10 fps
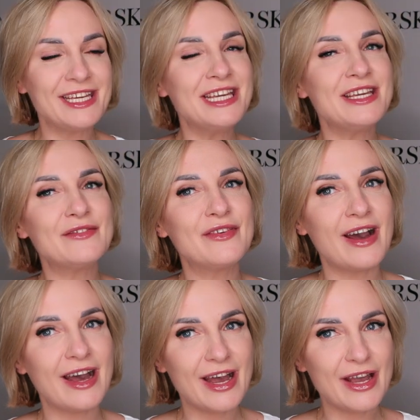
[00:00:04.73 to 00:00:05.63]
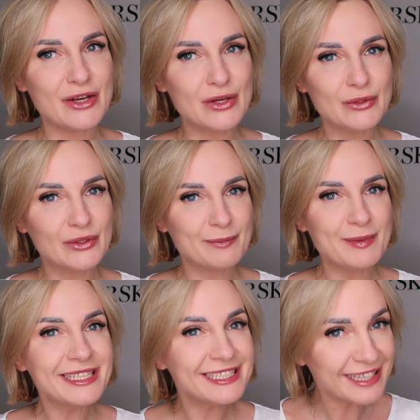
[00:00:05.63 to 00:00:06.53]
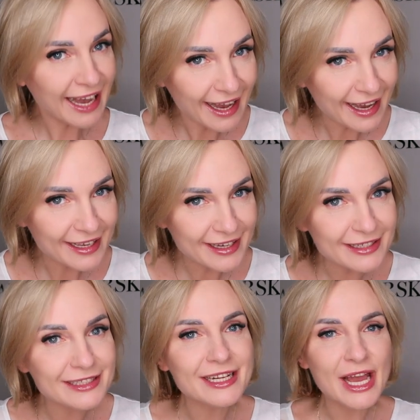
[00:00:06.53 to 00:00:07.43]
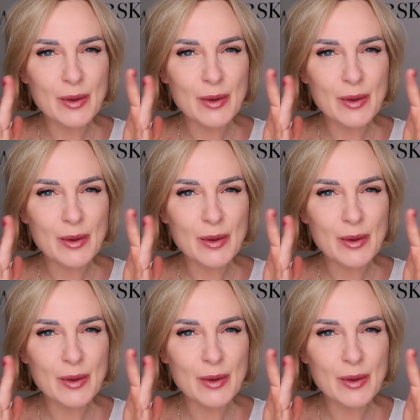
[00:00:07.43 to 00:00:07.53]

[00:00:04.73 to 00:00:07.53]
If I look a bit tired,